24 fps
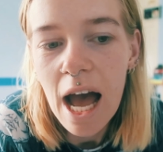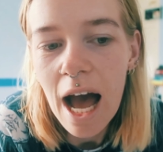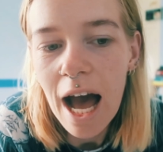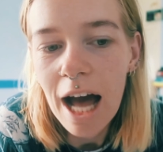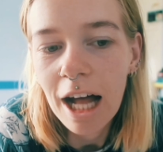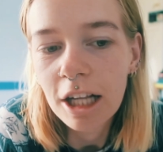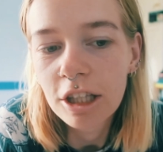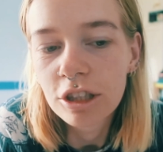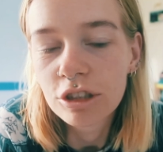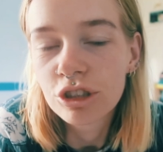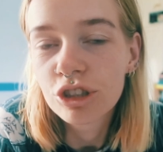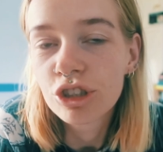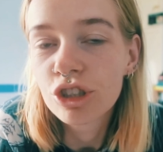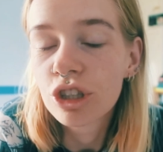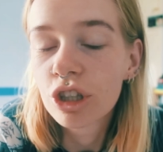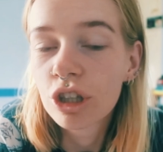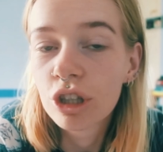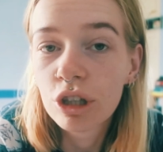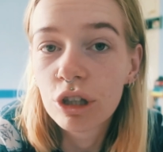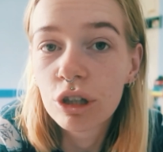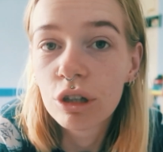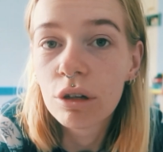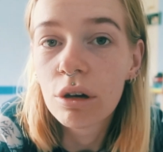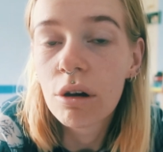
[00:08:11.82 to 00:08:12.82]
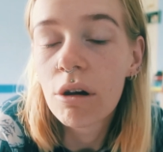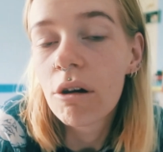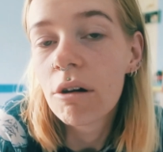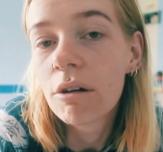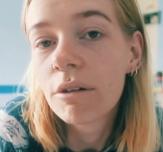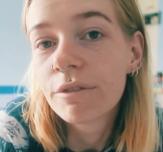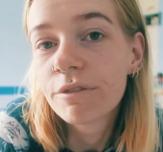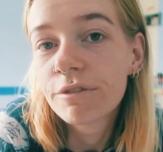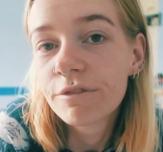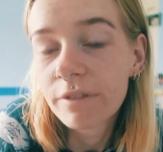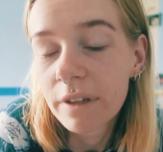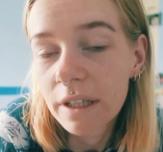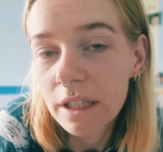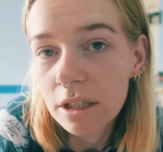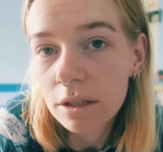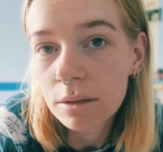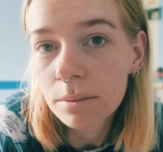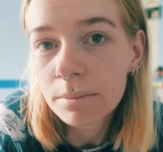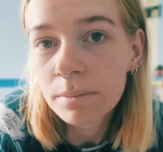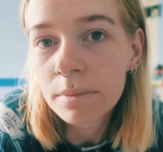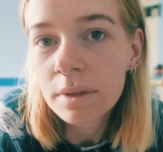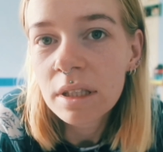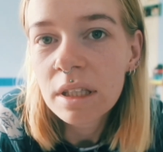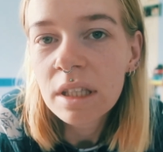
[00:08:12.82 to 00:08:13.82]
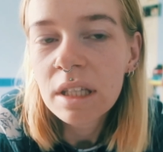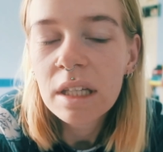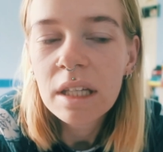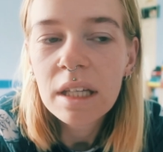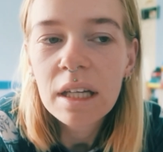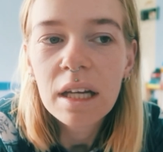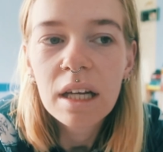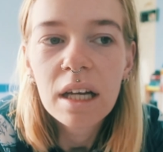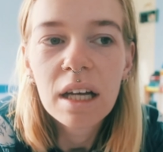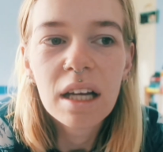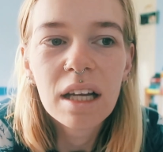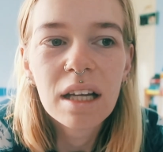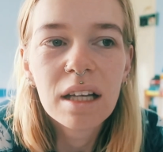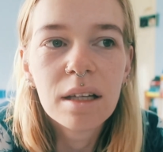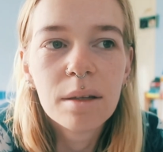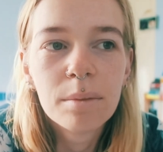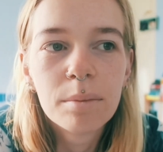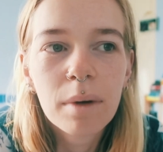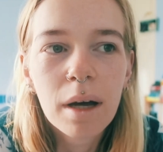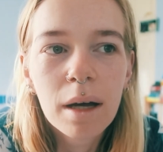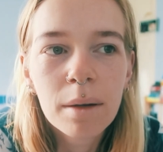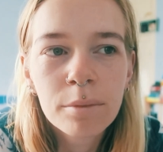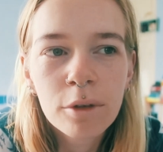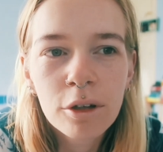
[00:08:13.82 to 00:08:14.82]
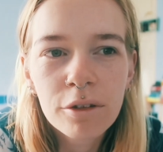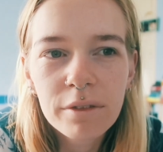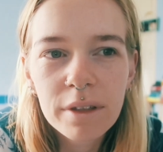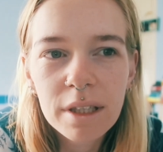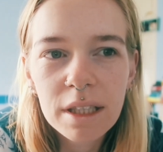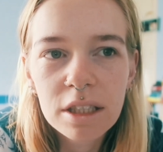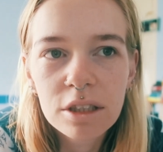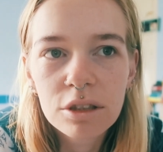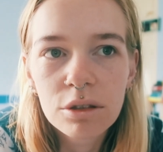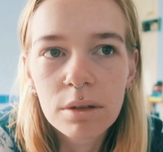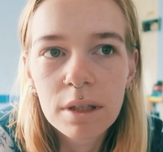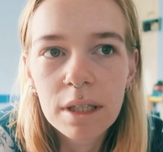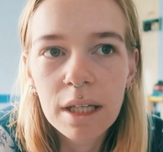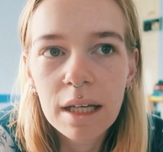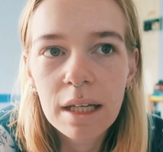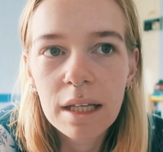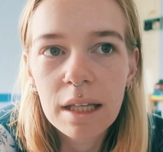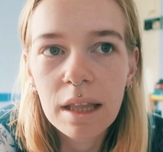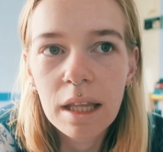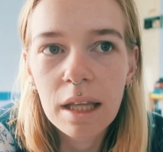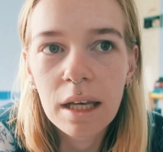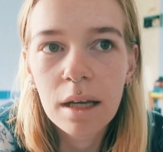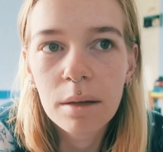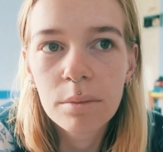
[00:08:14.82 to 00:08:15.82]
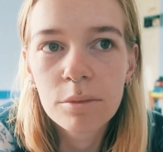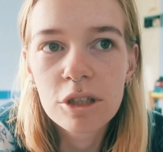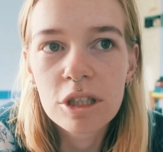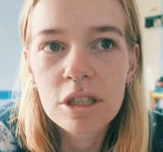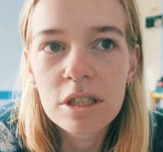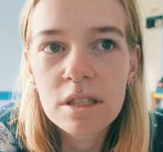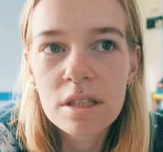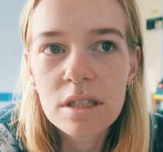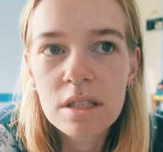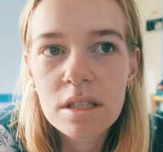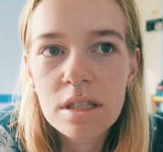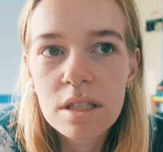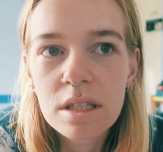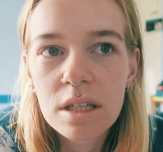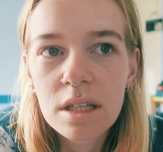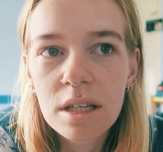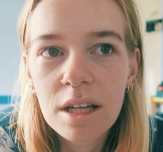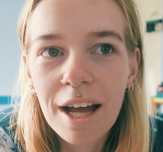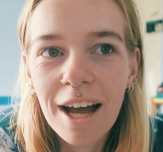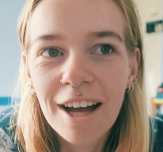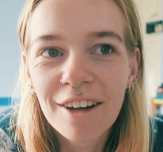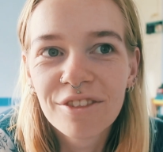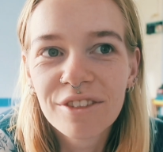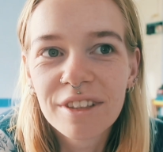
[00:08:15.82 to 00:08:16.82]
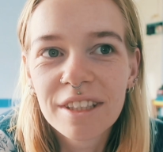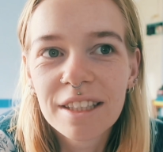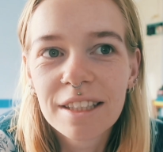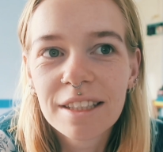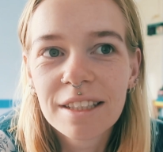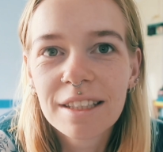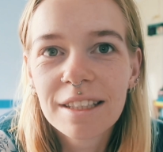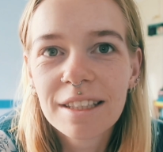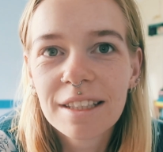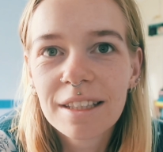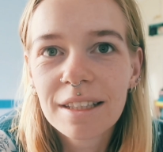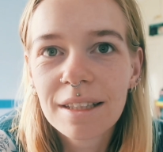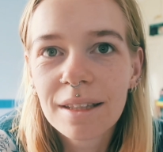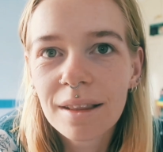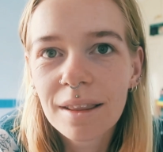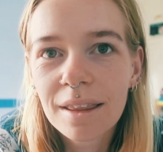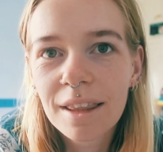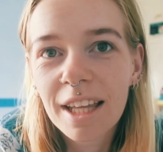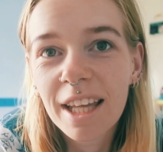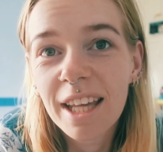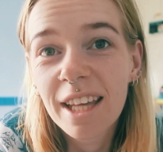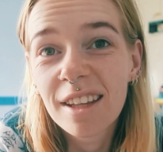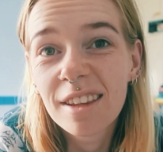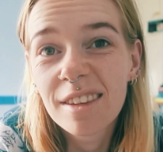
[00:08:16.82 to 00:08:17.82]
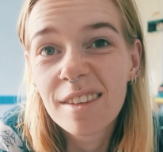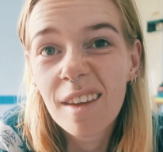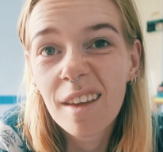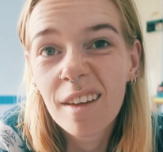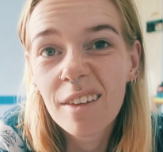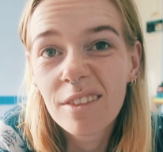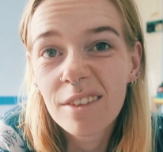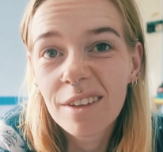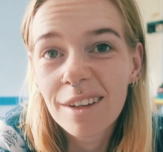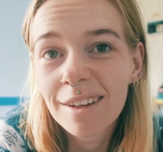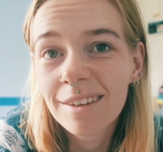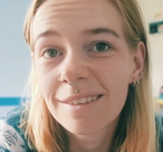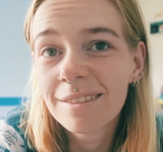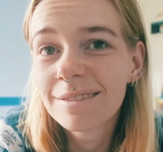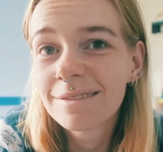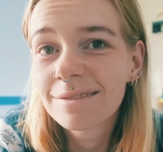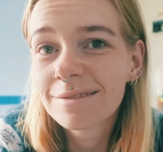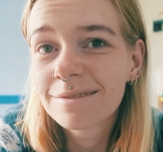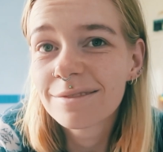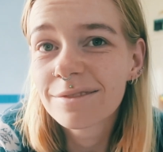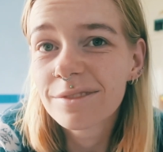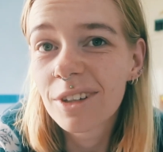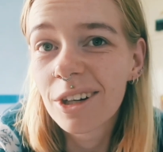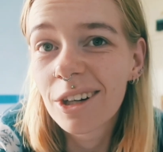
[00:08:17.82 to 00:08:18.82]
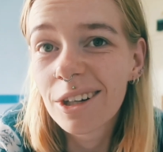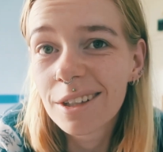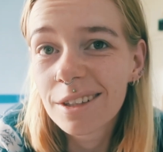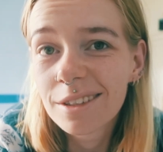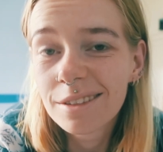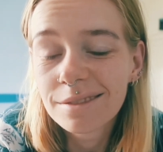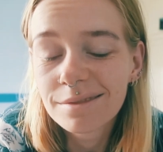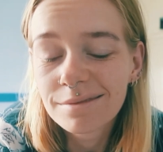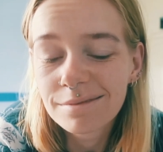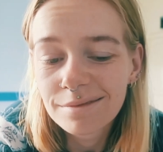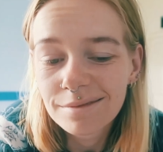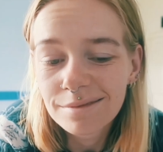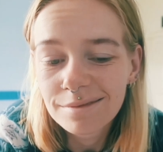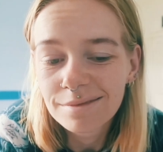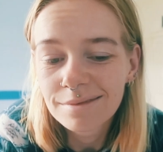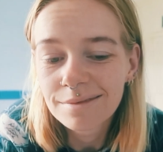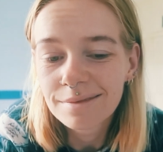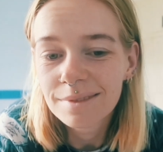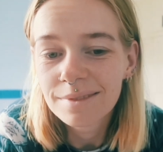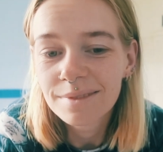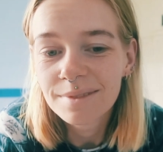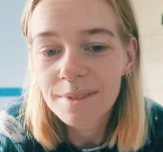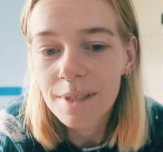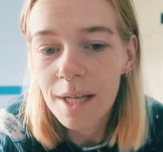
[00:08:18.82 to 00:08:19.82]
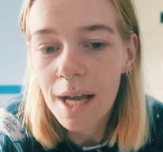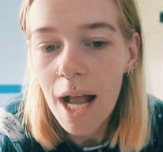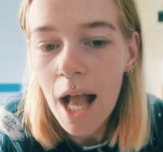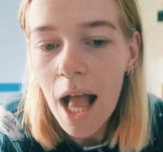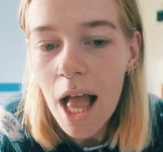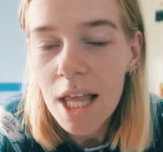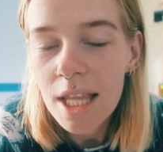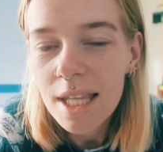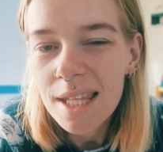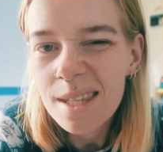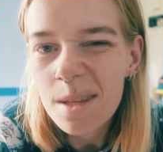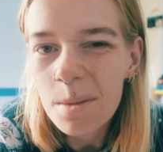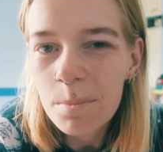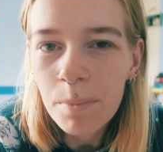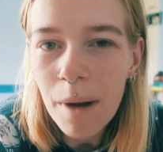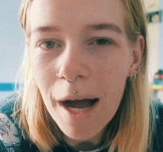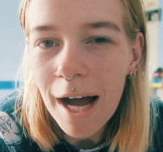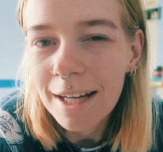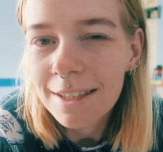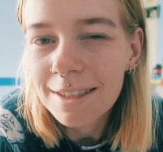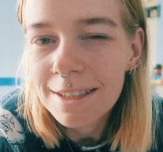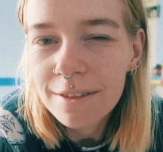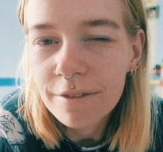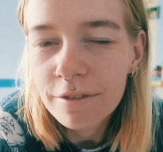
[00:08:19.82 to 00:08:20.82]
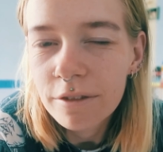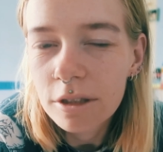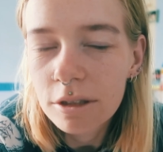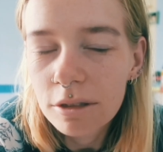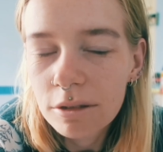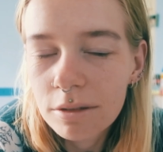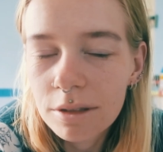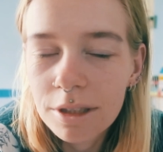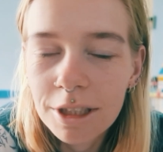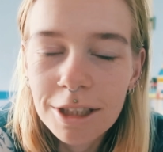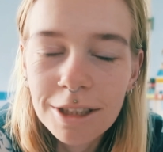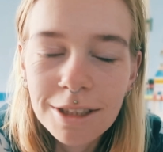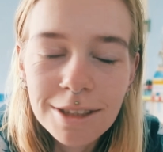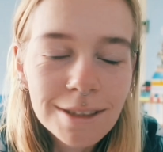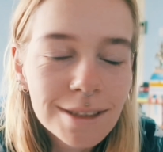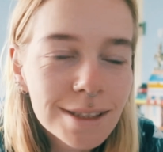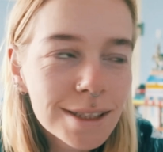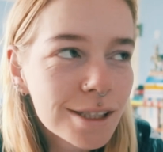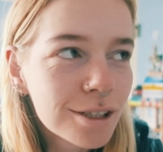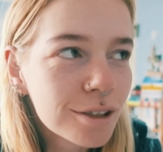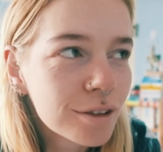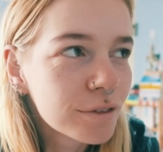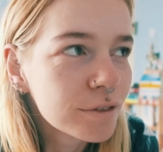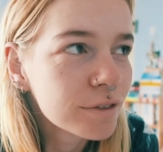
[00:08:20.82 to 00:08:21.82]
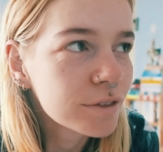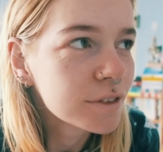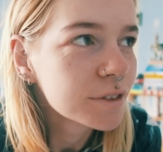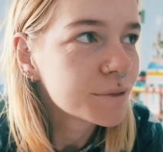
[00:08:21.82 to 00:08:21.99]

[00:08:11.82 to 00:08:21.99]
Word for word: I'll show or film. Um, I'm not really doing anything, I'm just having the kids over for some party food and stuff.